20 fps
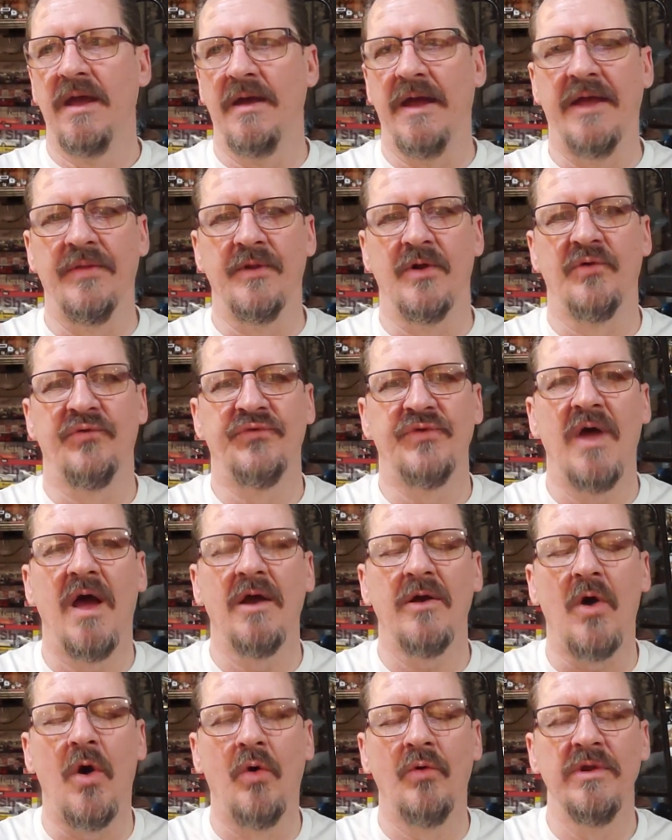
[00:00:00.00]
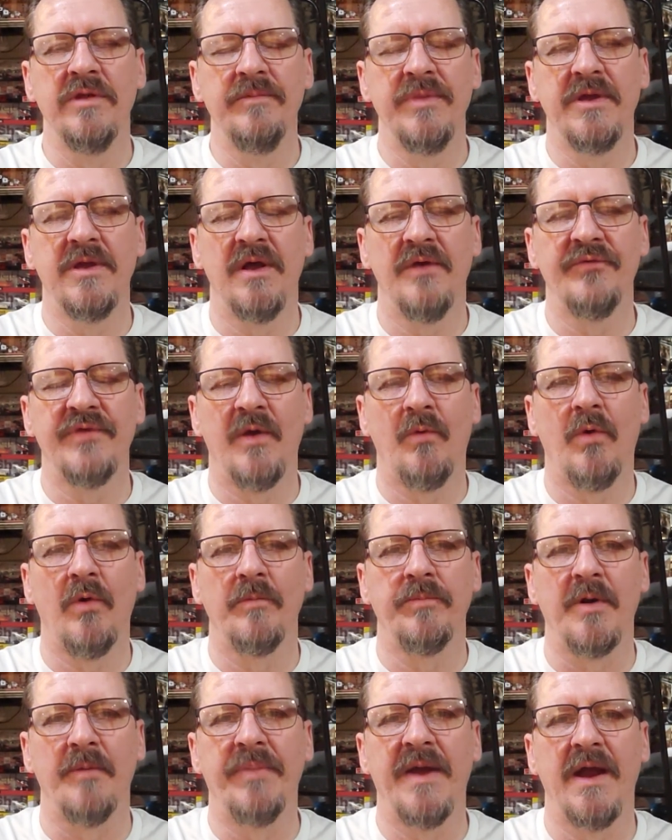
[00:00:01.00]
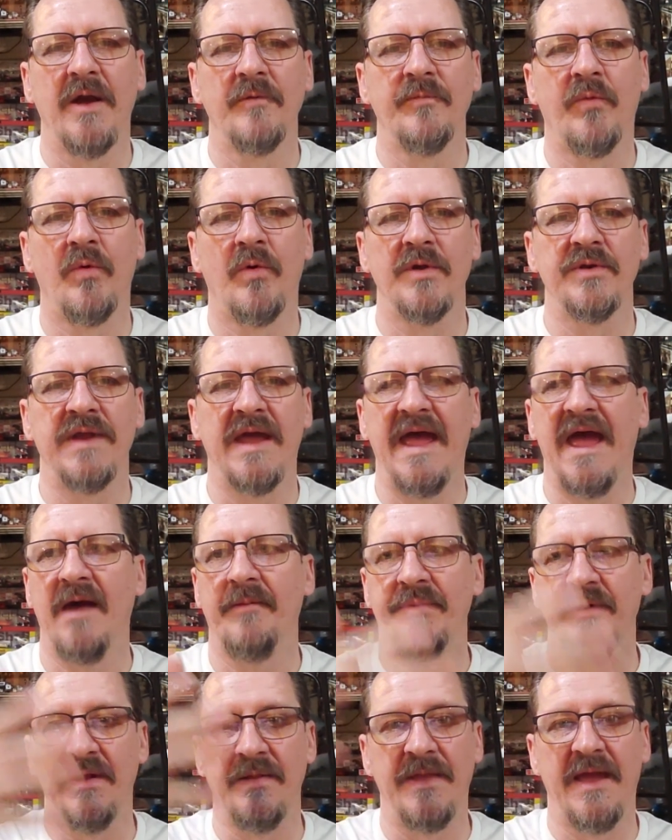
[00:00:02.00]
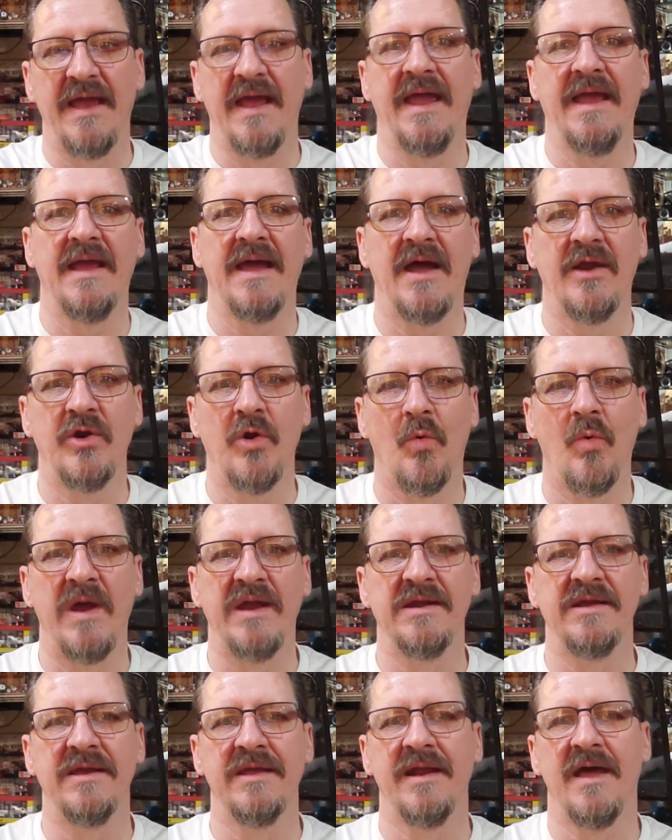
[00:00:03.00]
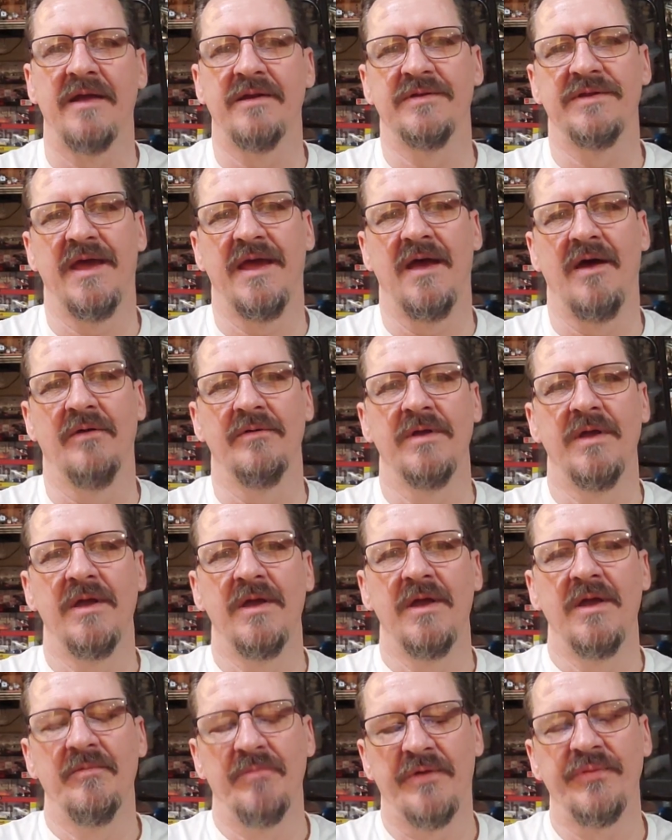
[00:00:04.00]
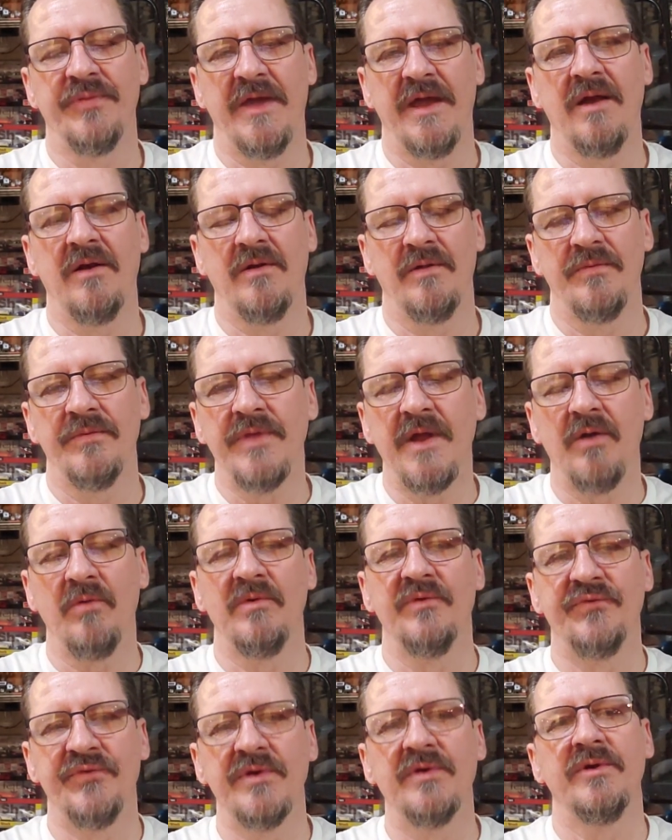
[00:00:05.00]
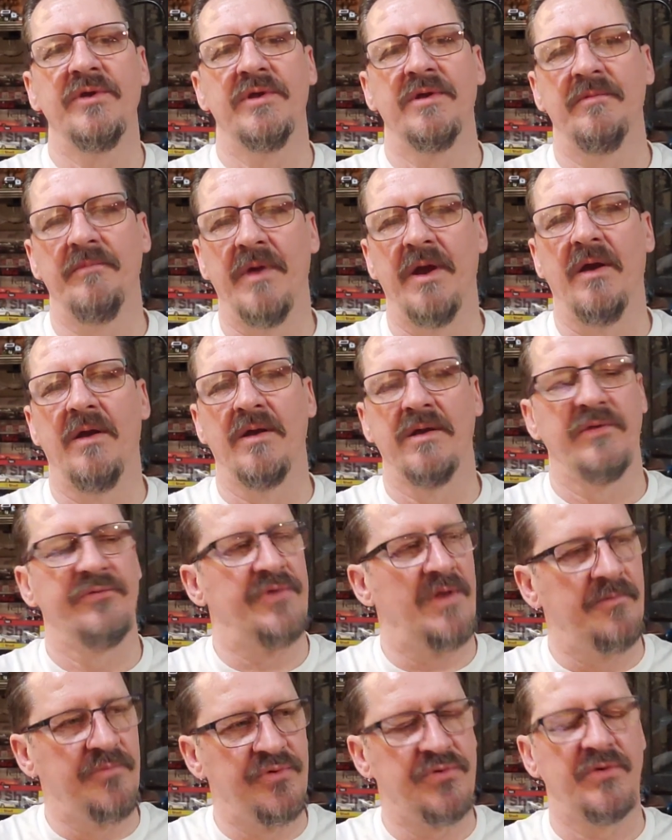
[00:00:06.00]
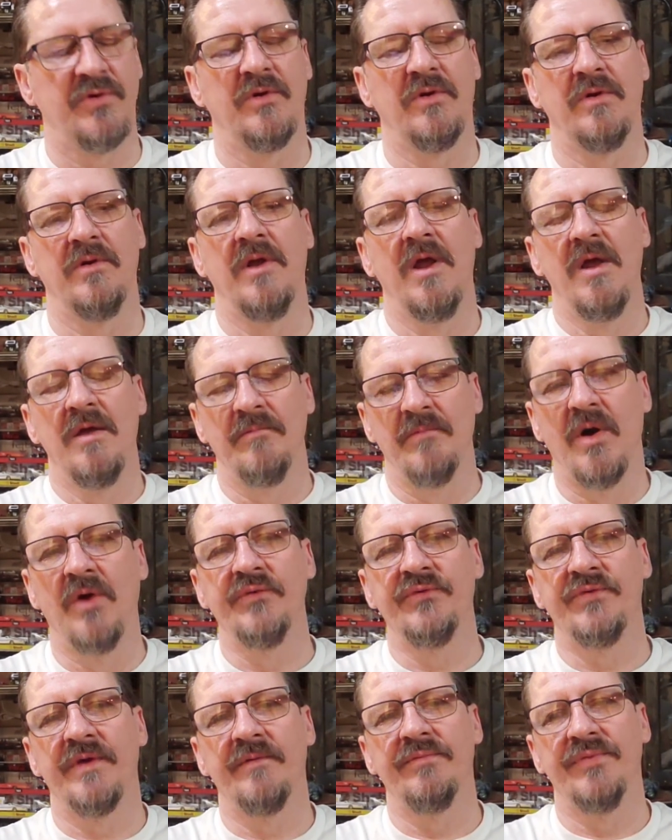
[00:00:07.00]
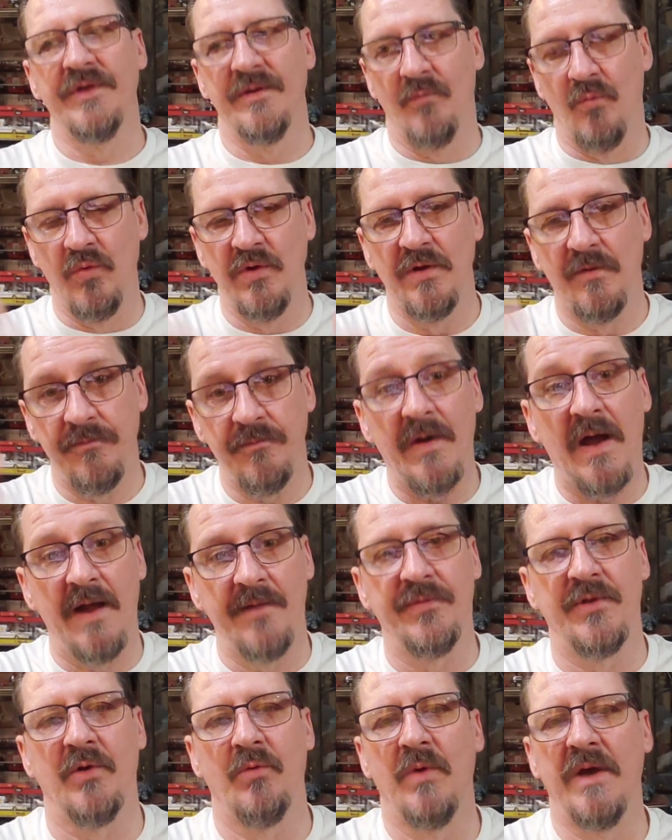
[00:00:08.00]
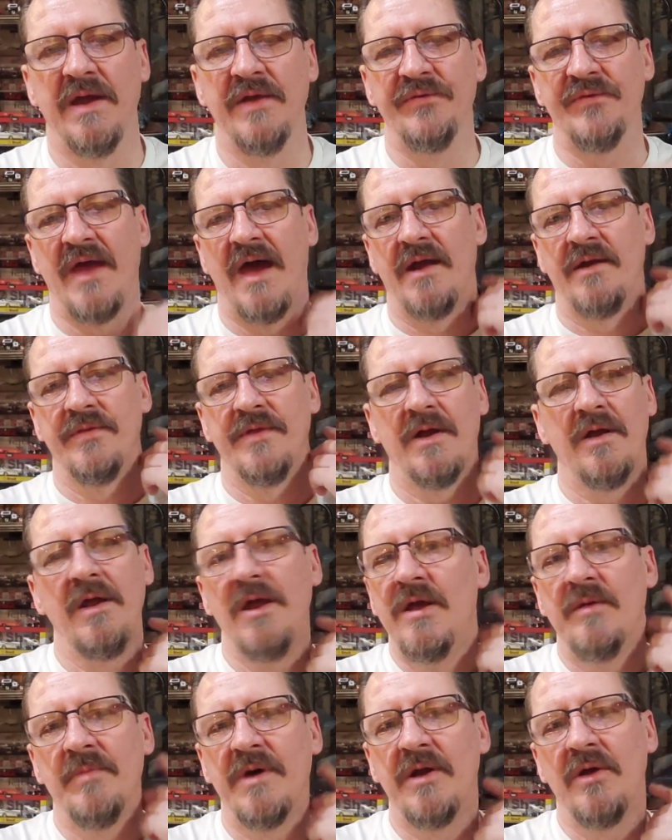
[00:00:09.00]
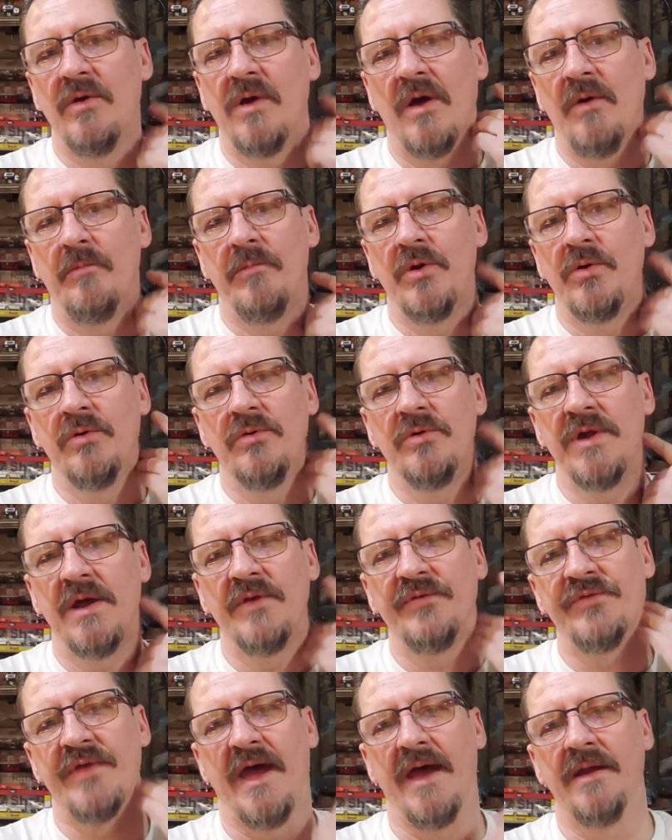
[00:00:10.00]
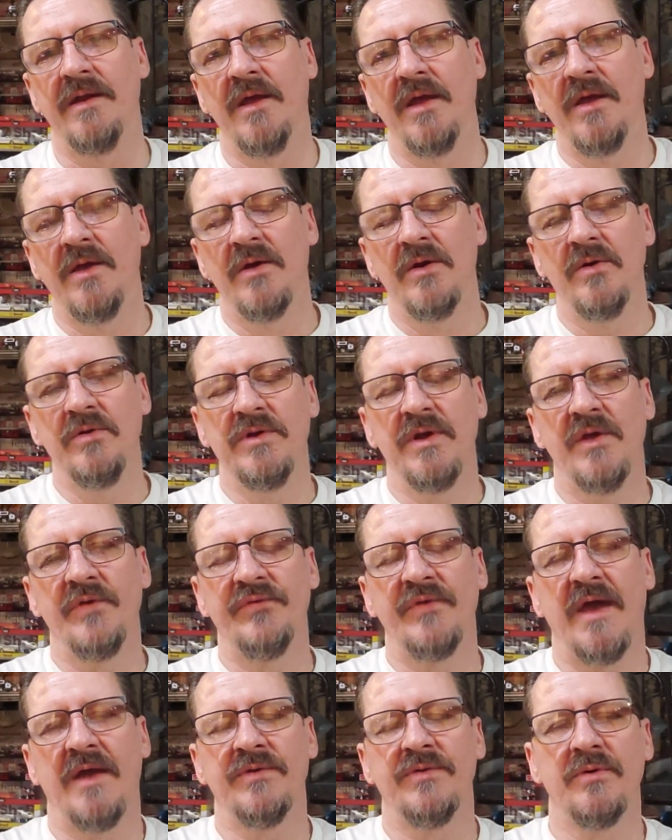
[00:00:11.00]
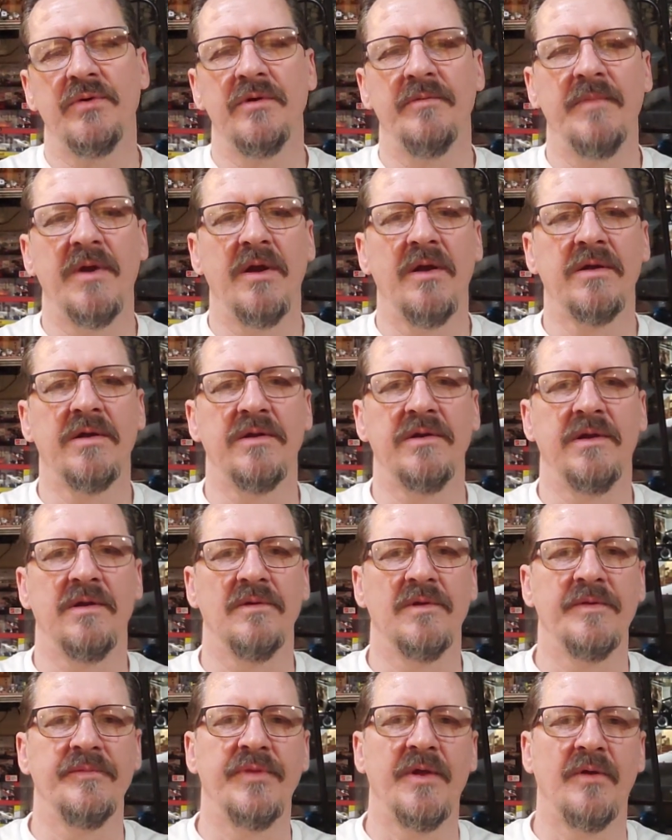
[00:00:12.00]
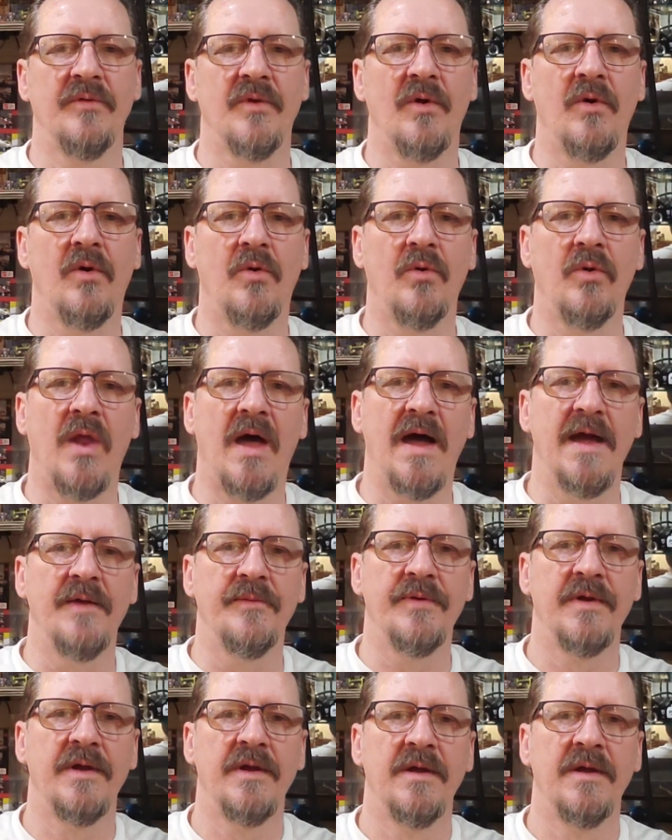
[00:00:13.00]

and they're stuck only because they weren't prepared for it to happen and they ain't got no way to get out of town. But they're they're resilient Americans. I'm sure most of them will find their ways out of there. But who, who does that? Who does that to an American that lived there their whole life?